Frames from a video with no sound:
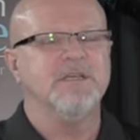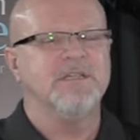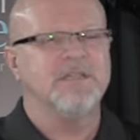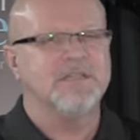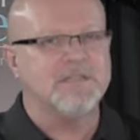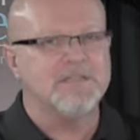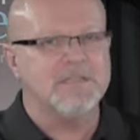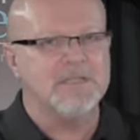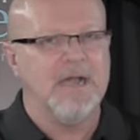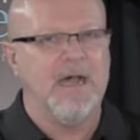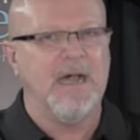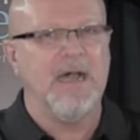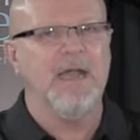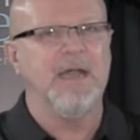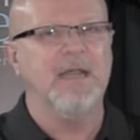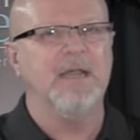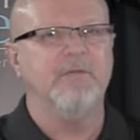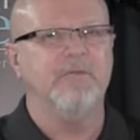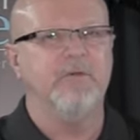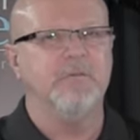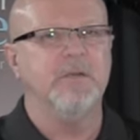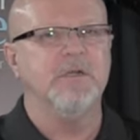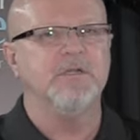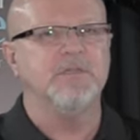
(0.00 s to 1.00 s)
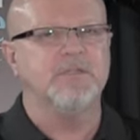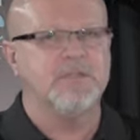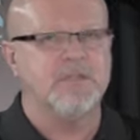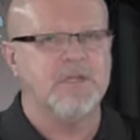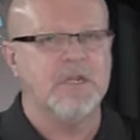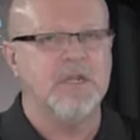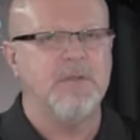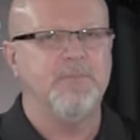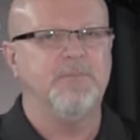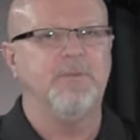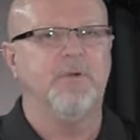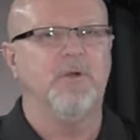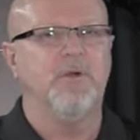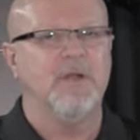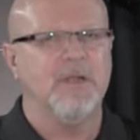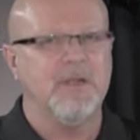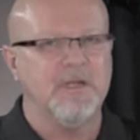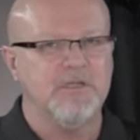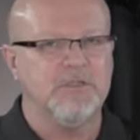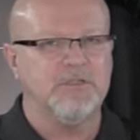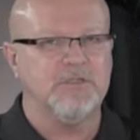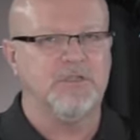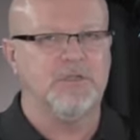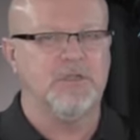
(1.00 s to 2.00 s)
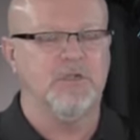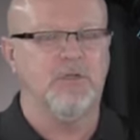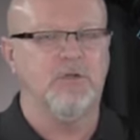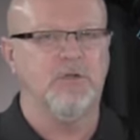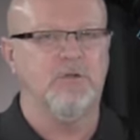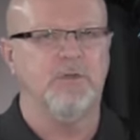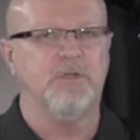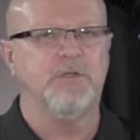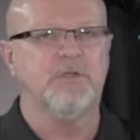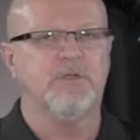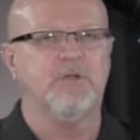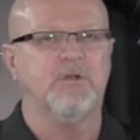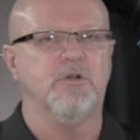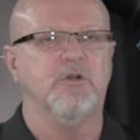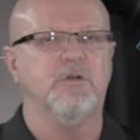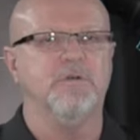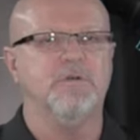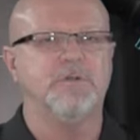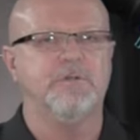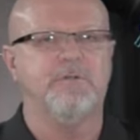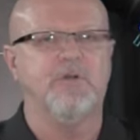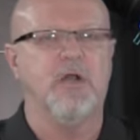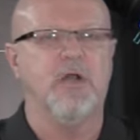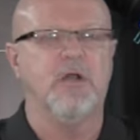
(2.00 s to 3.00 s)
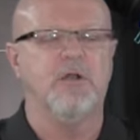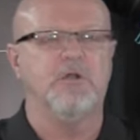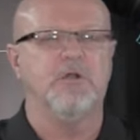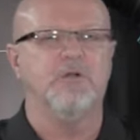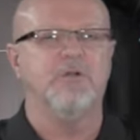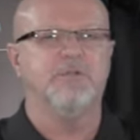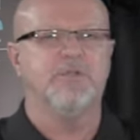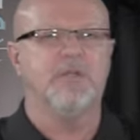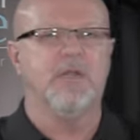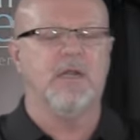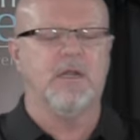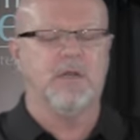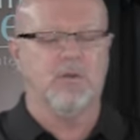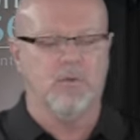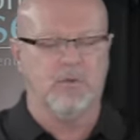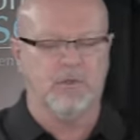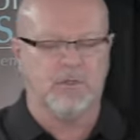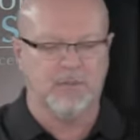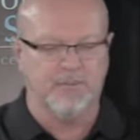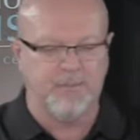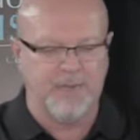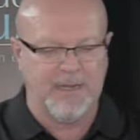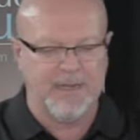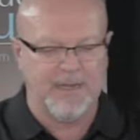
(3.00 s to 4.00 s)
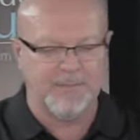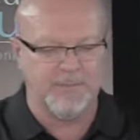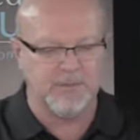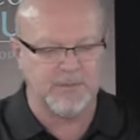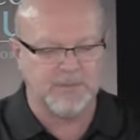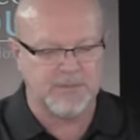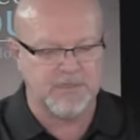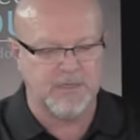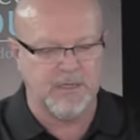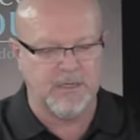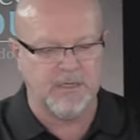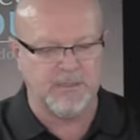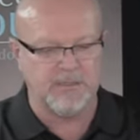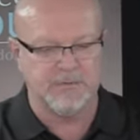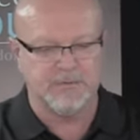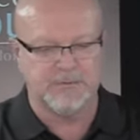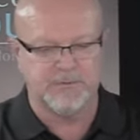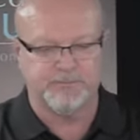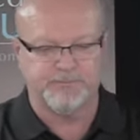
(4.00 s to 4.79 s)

sign of a much deeper issue in terms of our understanding what the Bible says.